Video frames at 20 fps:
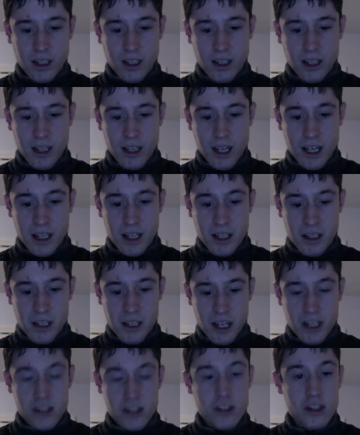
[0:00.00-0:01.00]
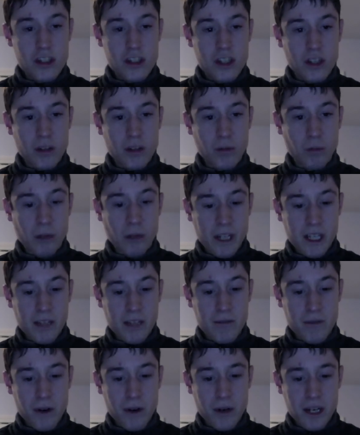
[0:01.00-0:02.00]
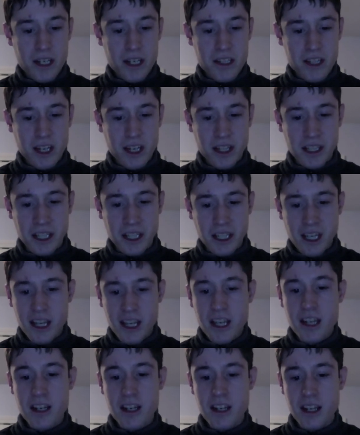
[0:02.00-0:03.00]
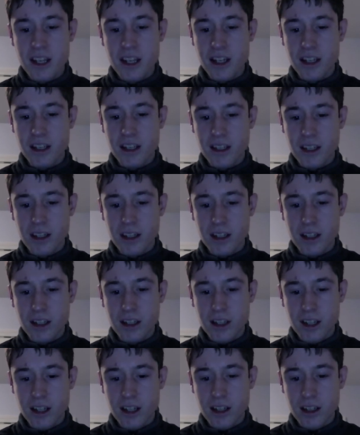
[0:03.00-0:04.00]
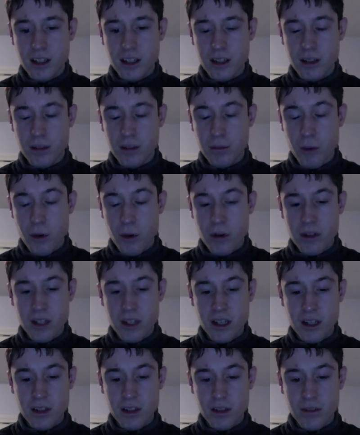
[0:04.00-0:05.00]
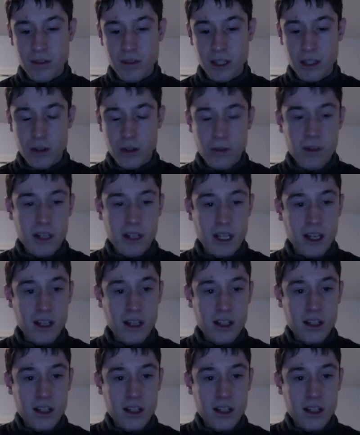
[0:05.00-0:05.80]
It does really focus on the kid more than Victoria.